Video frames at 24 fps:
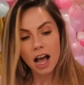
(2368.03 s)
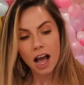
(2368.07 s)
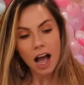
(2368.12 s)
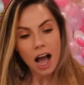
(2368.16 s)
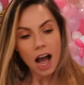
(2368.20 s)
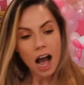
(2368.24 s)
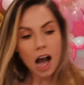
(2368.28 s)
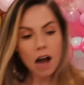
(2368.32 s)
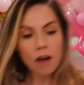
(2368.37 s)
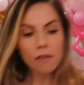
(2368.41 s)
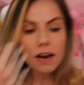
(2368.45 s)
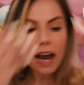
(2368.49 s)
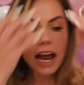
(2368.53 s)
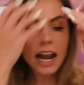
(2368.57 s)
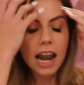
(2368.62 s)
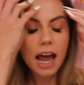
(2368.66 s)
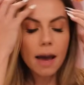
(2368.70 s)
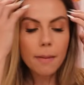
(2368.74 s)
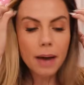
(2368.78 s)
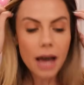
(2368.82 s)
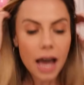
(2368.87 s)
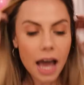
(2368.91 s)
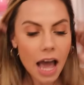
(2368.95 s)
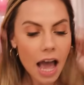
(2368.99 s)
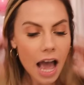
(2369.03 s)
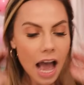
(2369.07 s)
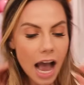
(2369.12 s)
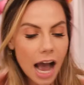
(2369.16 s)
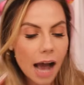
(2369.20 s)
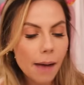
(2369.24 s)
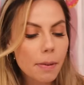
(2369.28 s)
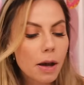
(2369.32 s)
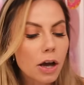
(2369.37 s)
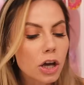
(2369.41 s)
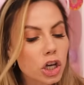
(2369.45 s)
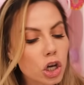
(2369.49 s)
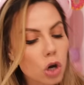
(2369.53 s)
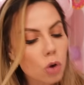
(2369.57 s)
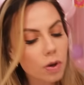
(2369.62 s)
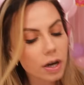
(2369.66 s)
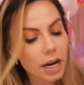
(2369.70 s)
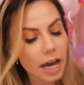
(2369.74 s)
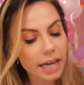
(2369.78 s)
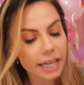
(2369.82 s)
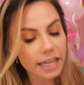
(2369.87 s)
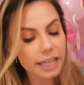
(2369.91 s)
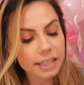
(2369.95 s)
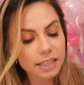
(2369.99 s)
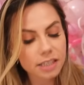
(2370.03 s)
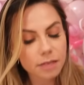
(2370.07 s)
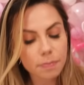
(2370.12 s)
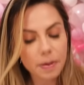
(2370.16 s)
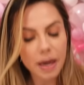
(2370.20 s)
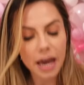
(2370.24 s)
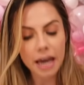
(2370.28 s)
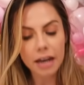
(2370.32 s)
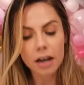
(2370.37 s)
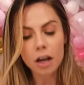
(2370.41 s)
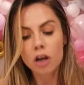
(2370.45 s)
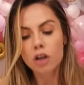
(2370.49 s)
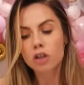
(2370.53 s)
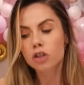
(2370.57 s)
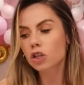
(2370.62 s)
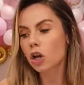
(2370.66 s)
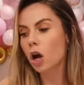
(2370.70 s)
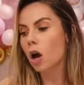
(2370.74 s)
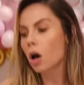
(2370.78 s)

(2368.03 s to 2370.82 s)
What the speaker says: All right, Llama, how about you and I get to bed?